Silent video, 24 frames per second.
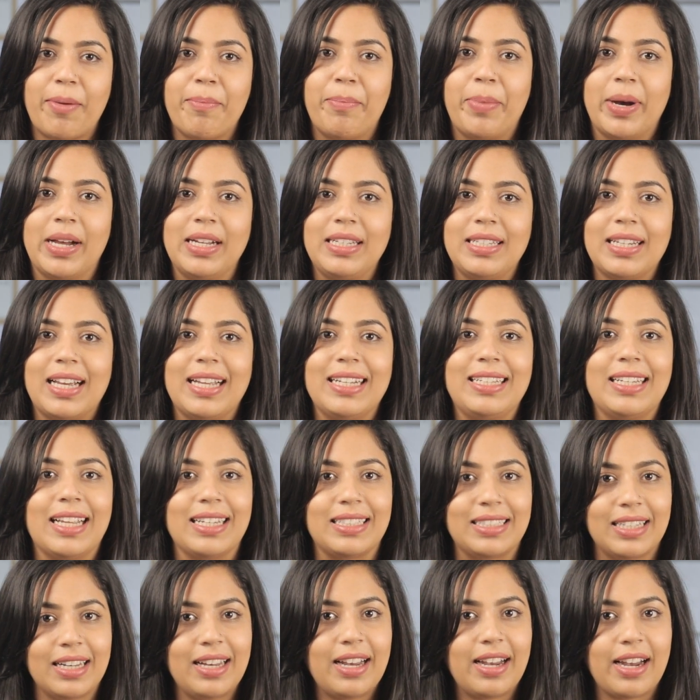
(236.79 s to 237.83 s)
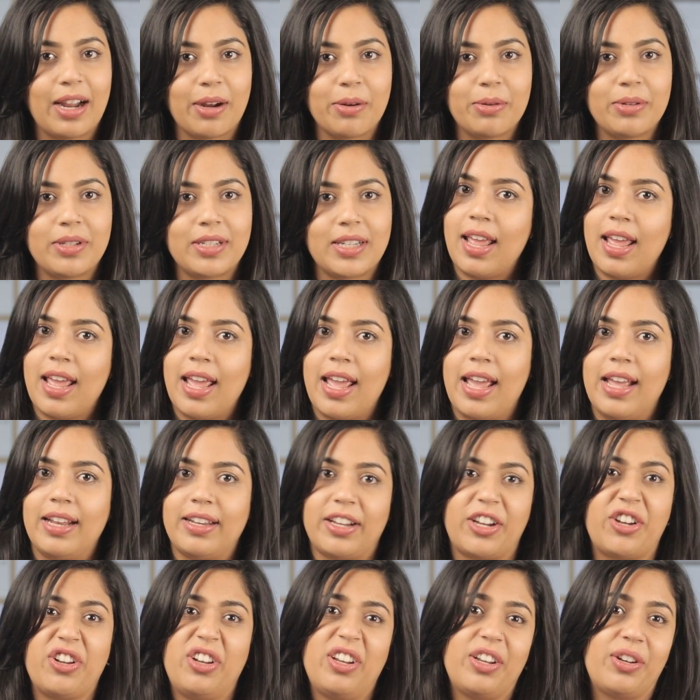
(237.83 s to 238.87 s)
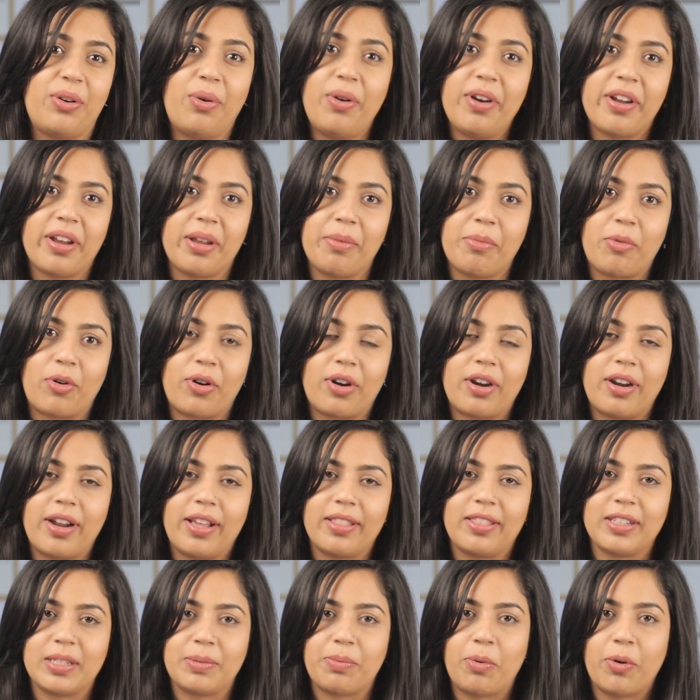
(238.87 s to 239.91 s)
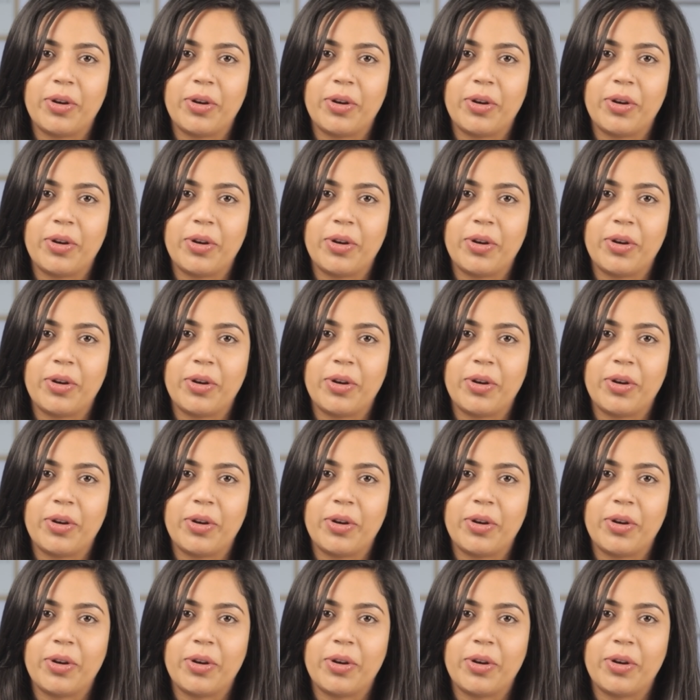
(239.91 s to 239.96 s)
but I tested it out and I couldn't ignore it anymore. At this